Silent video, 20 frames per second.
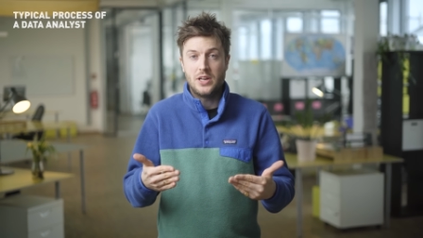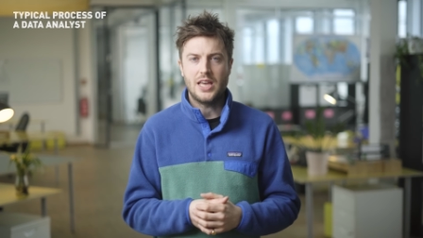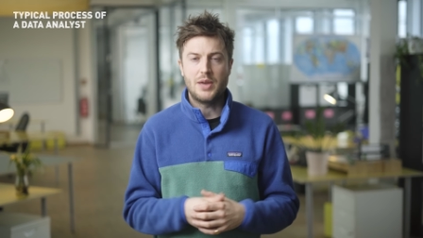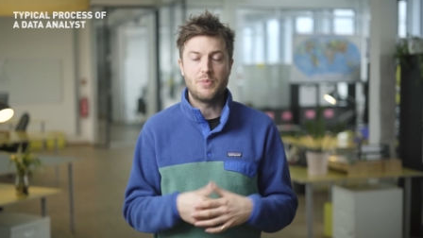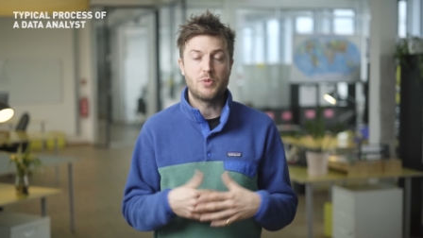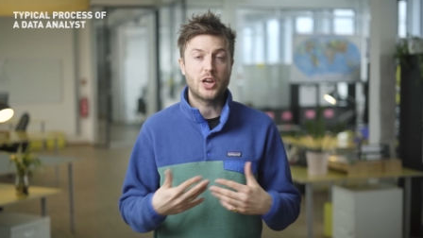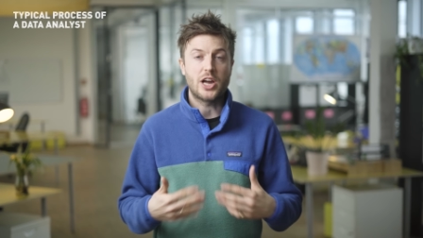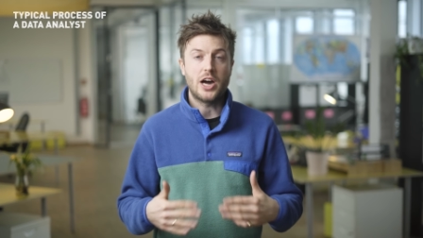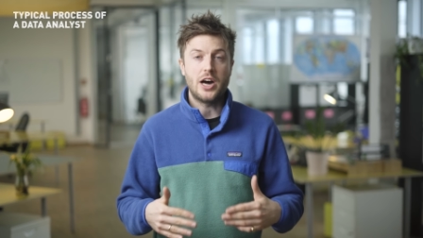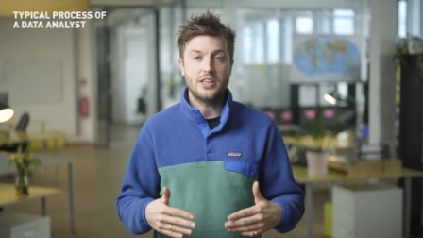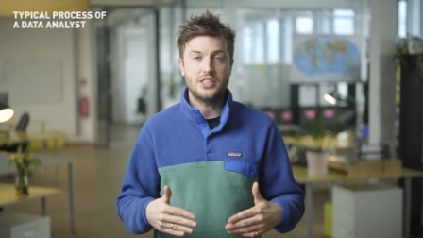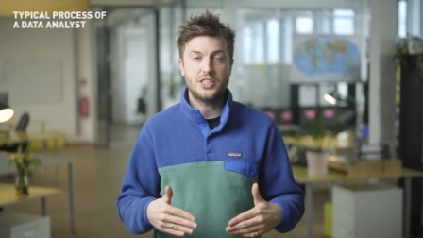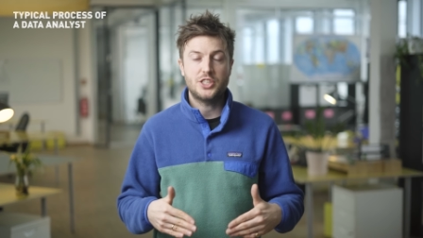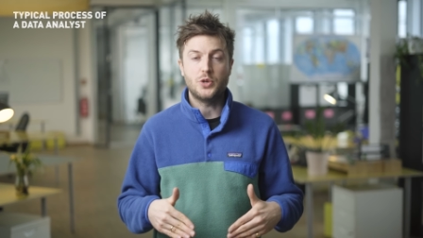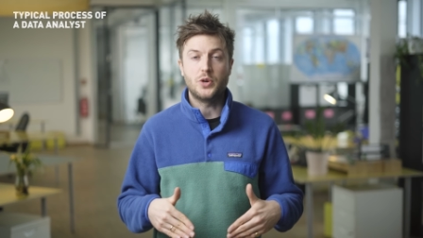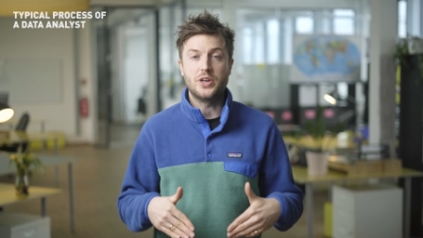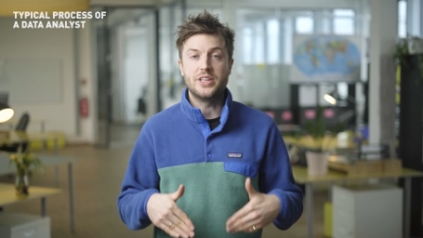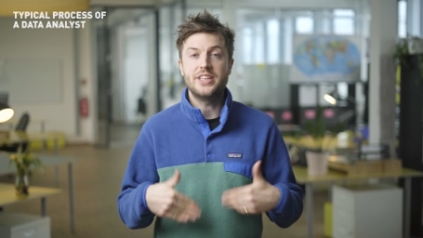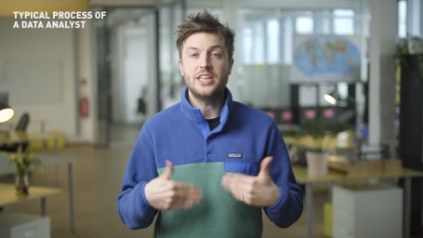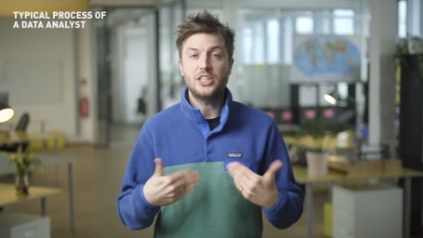in regards
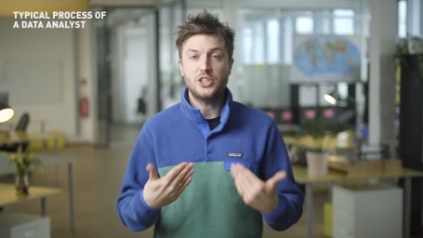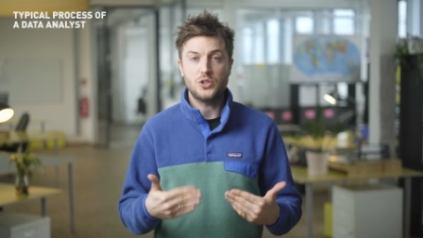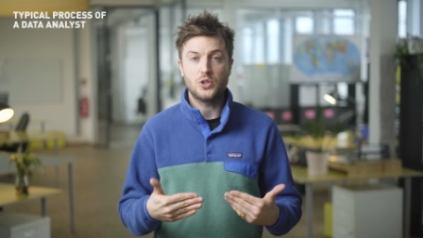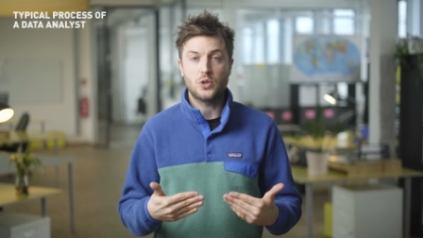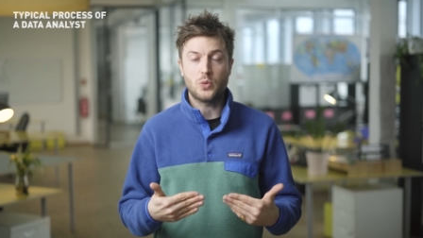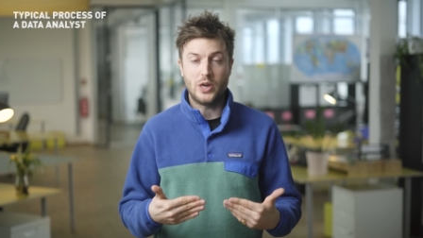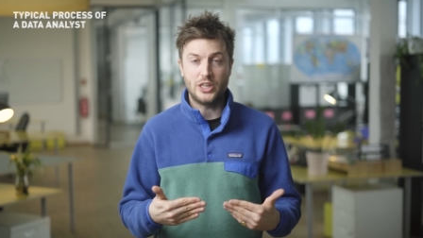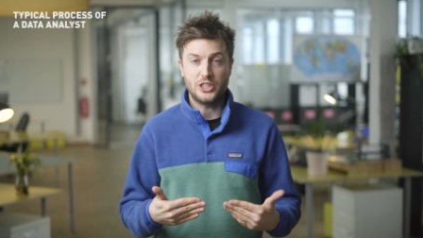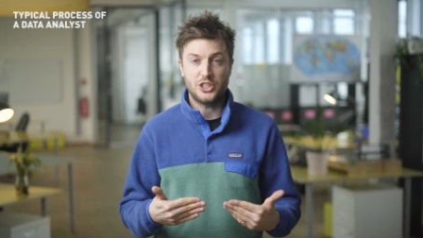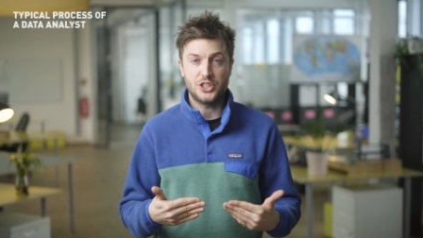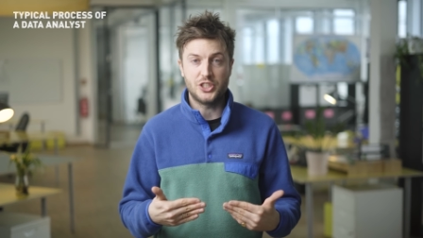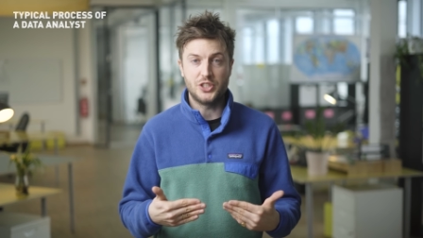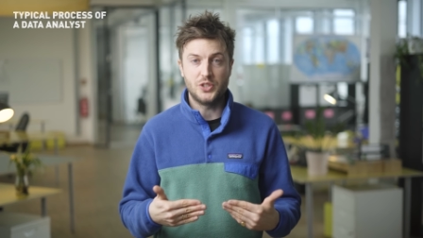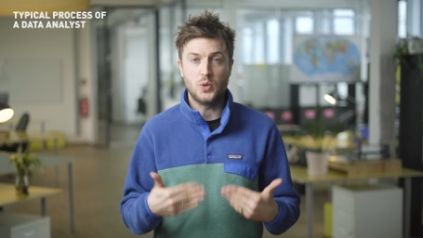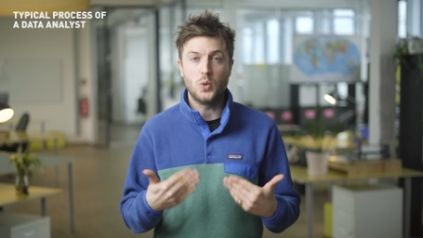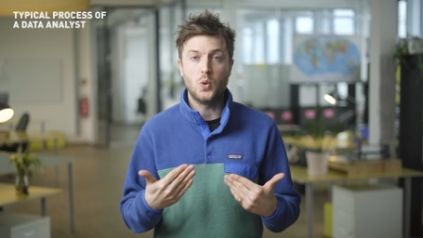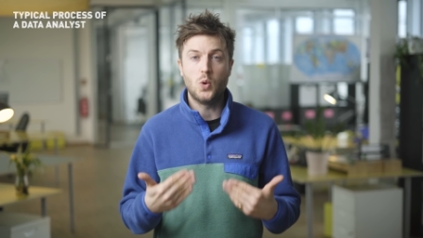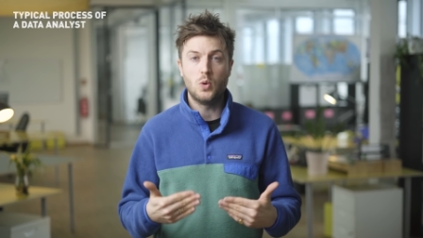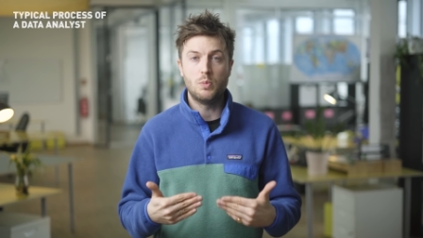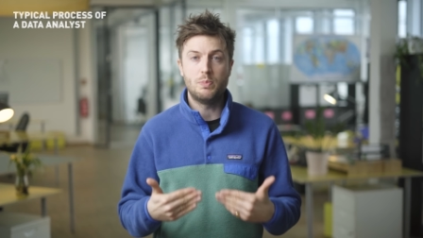to your initial
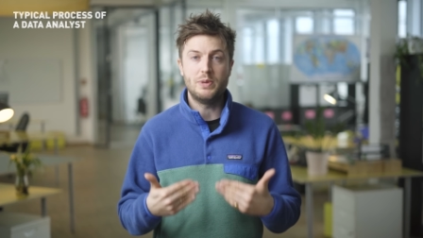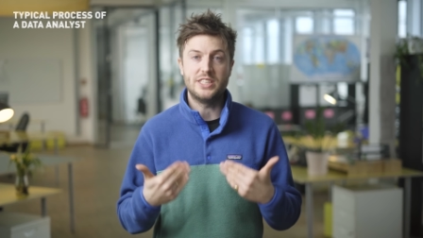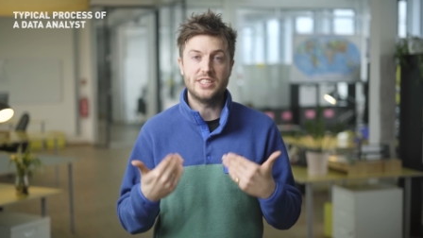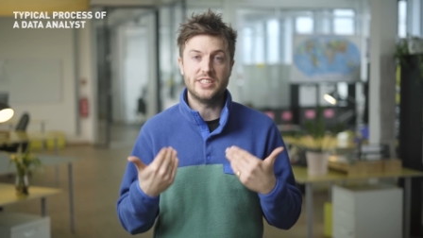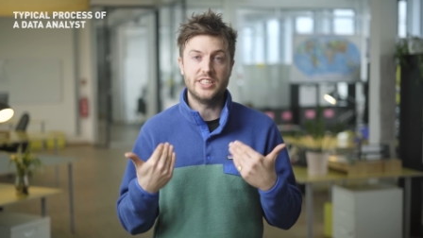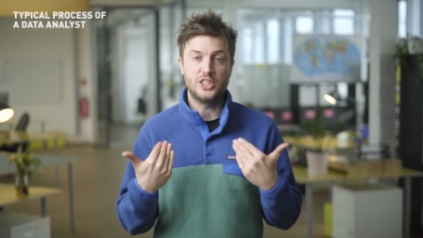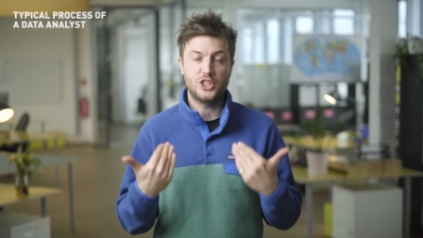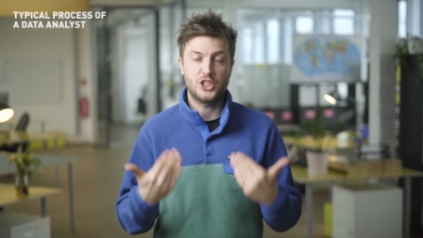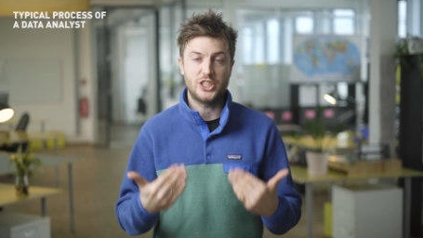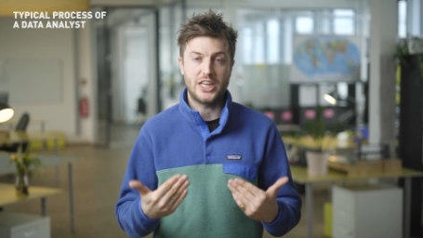question or business